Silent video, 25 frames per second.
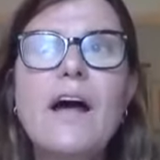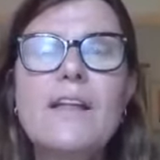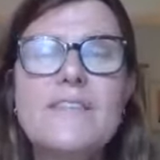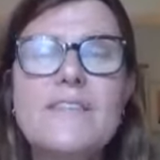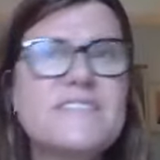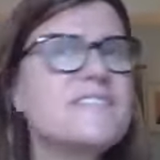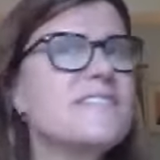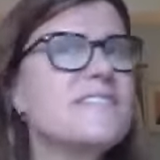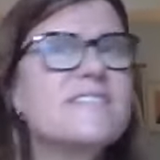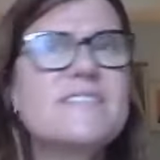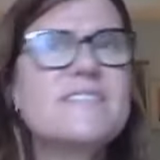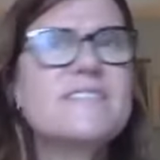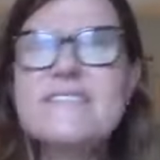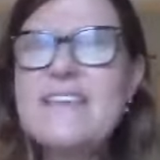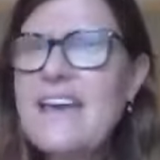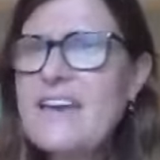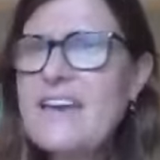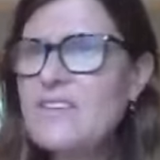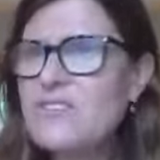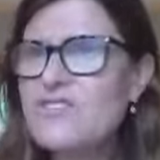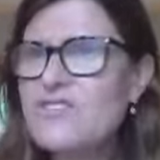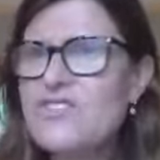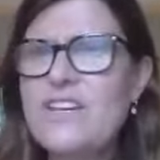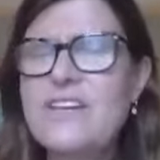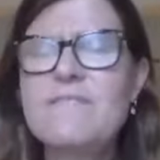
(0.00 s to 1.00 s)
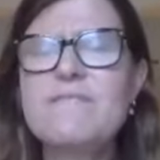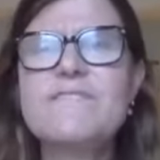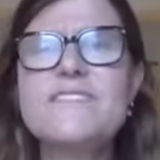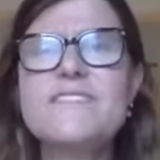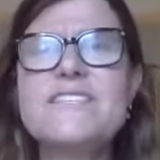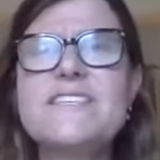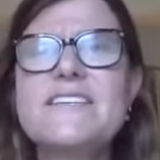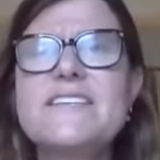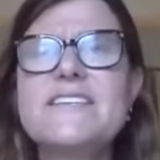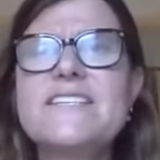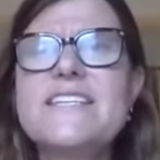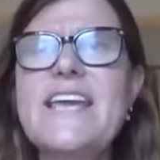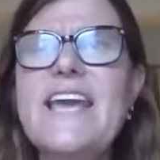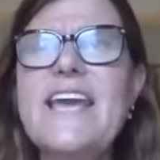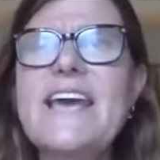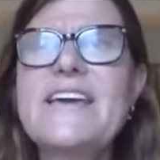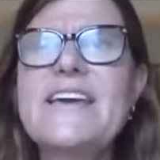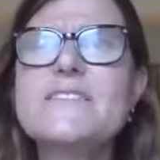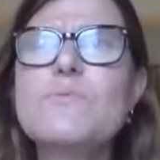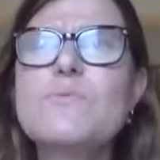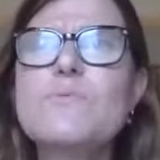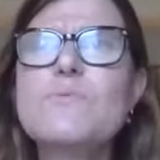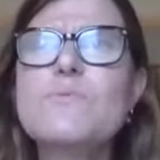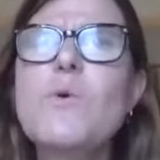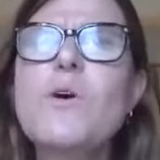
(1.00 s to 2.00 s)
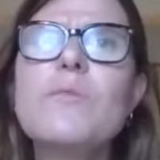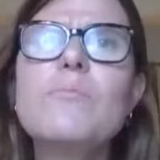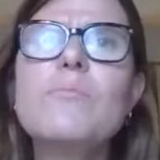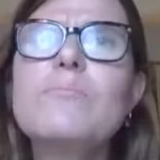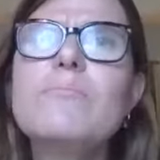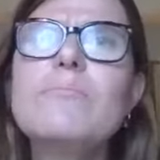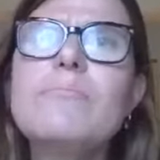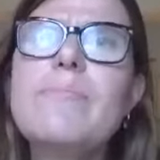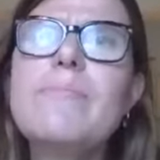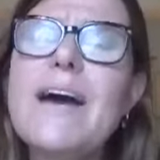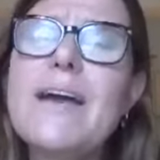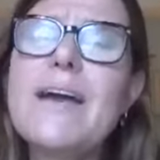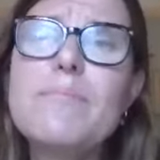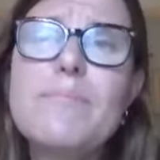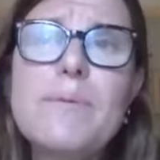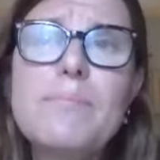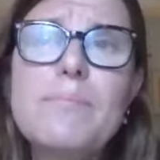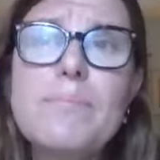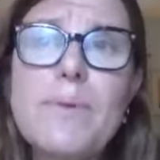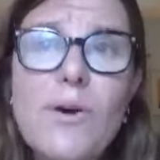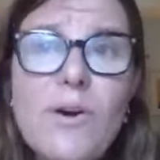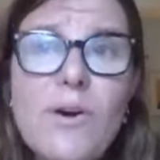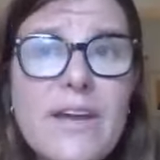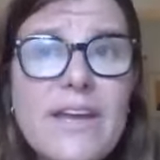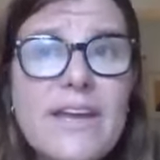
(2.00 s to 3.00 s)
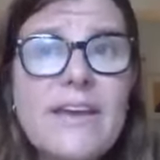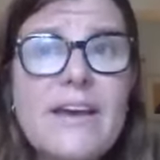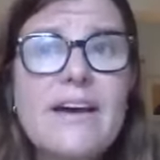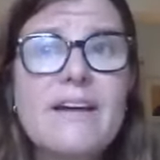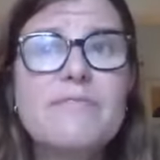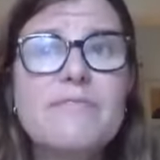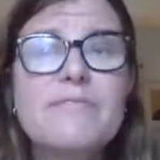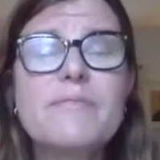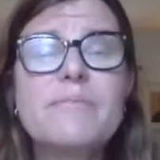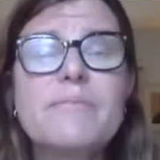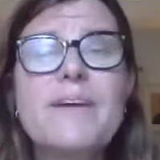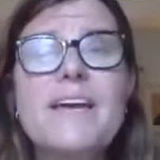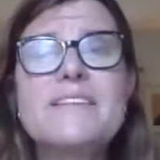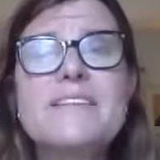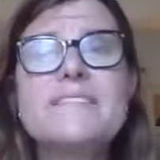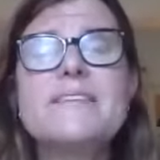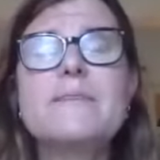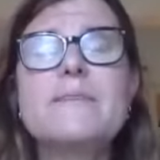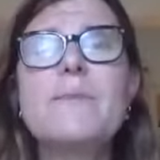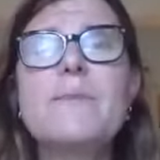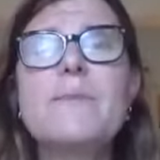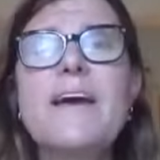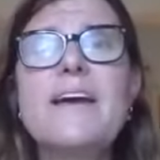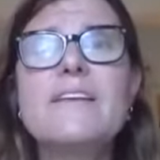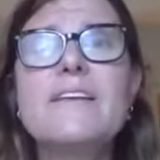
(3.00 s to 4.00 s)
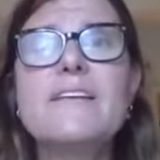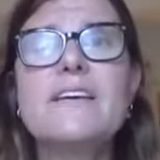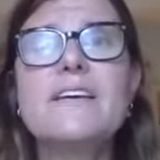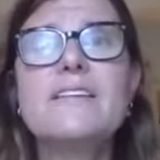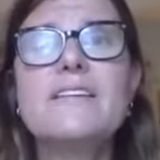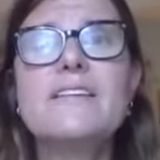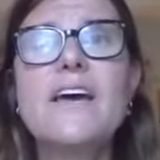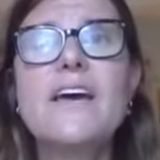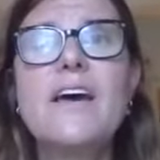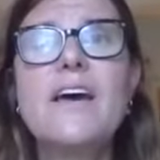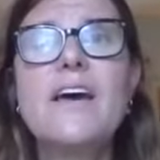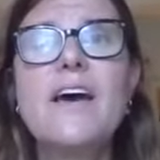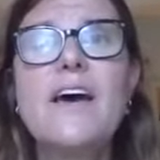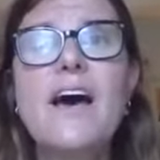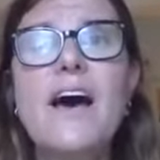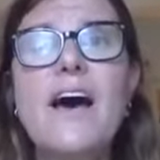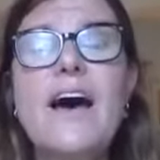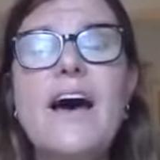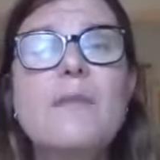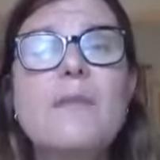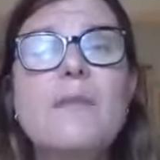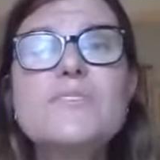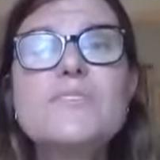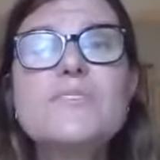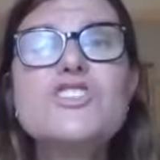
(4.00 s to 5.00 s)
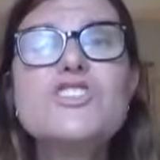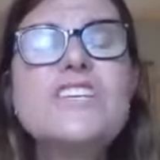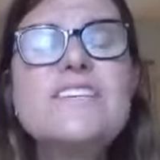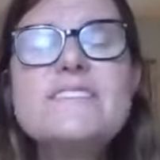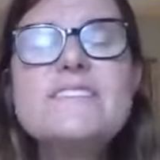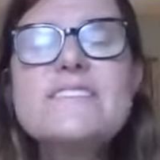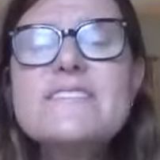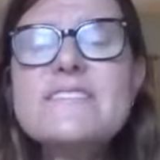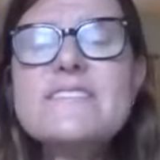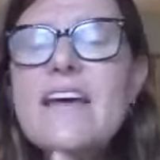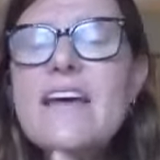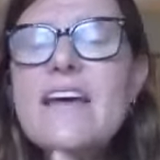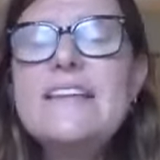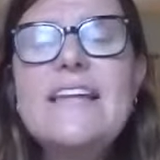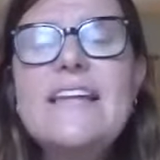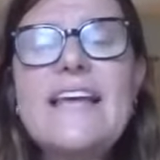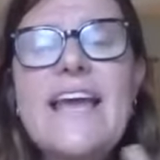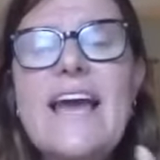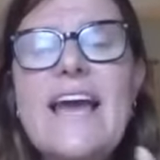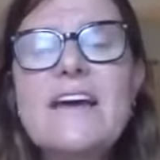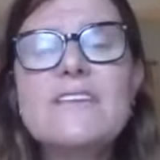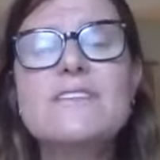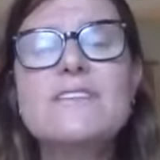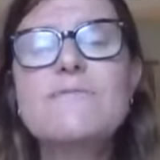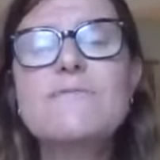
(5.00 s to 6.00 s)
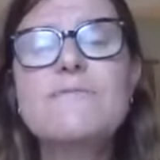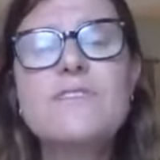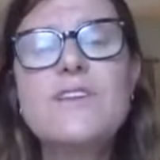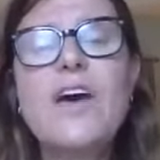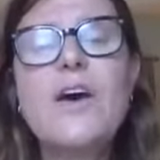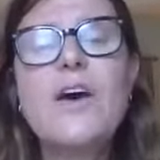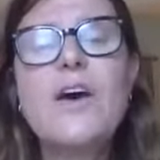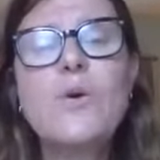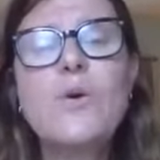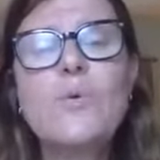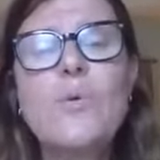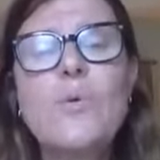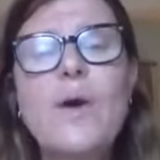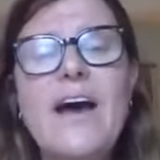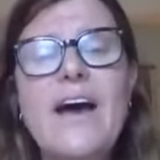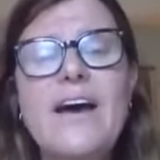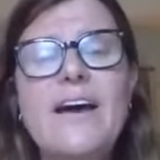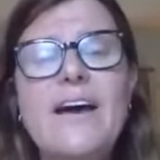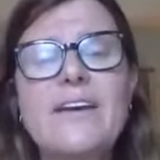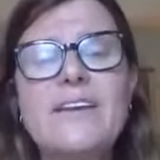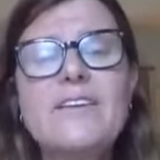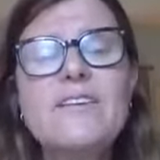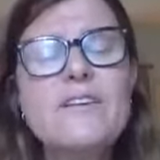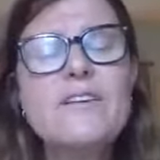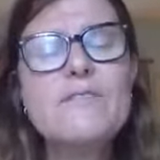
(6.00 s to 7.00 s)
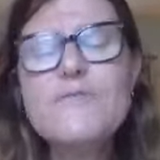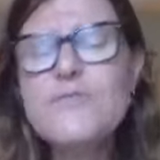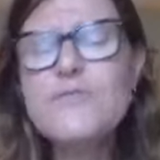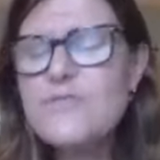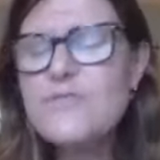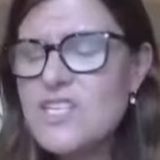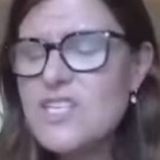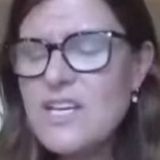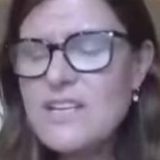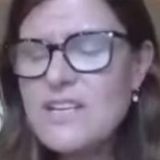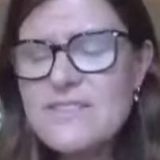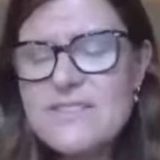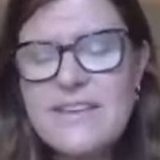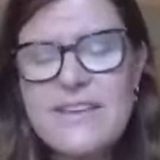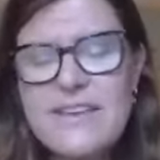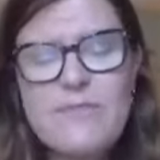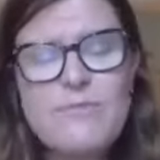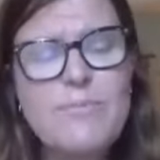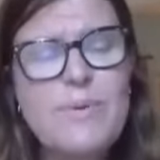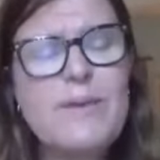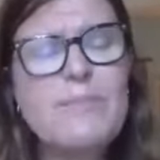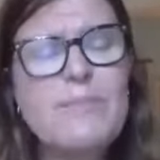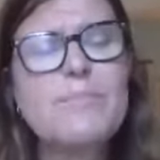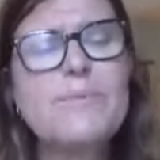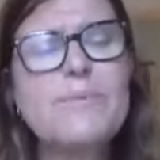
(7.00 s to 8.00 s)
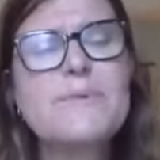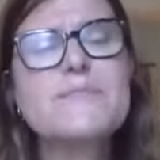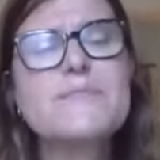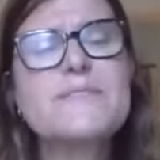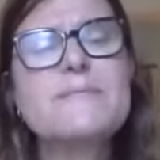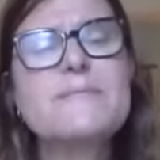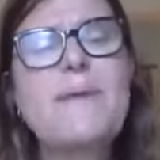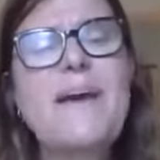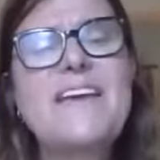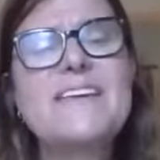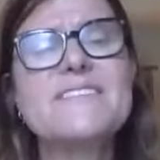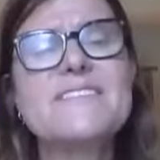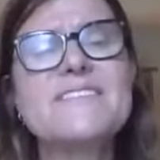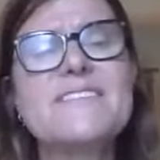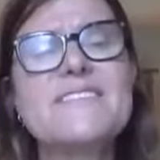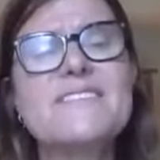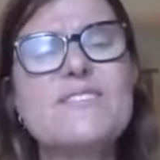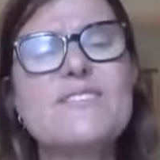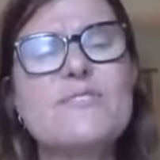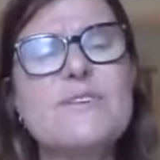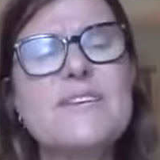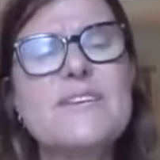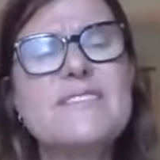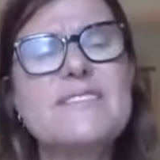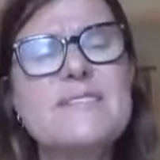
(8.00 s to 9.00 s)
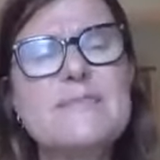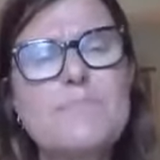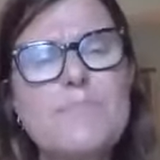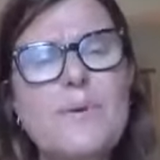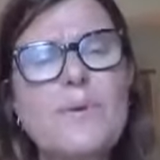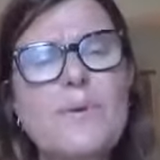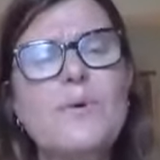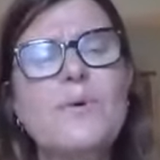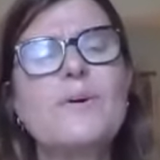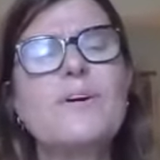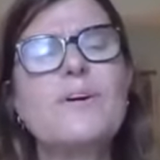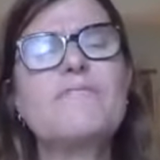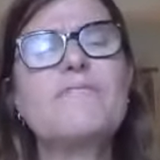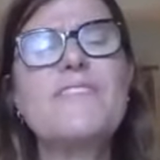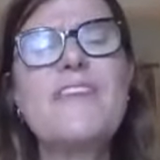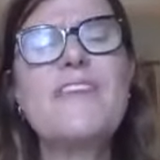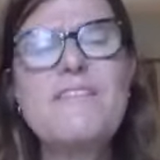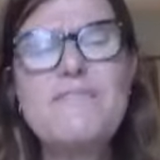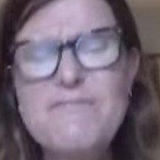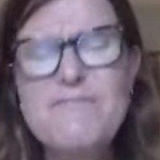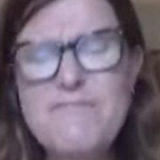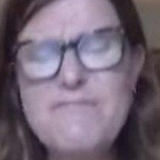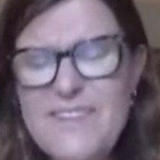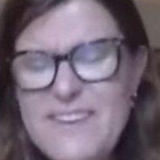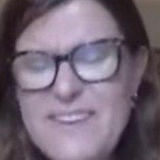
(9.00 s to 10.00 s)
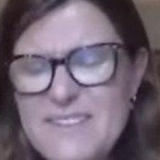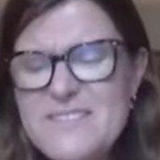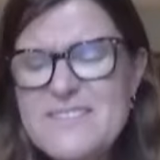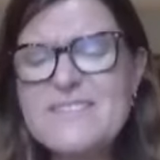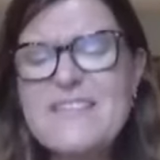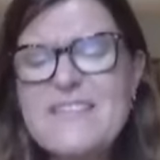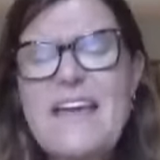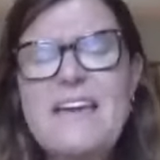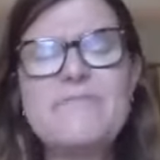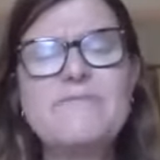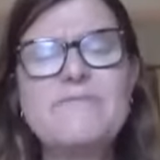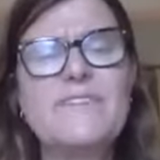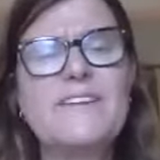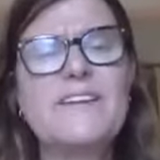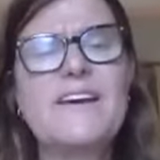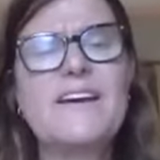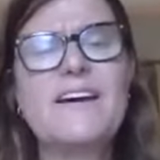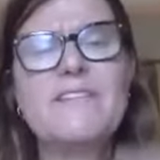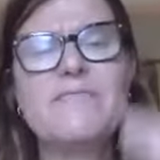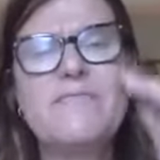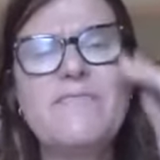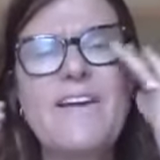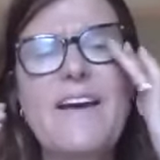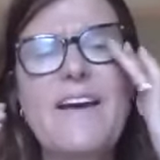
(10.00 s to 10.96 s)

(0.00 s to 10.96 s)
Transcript: this is a secondary infertility case, what might be blocking her from getting pregnant, she suddenly, out of nowhere, if you just give people space to explore, if they feel safe enough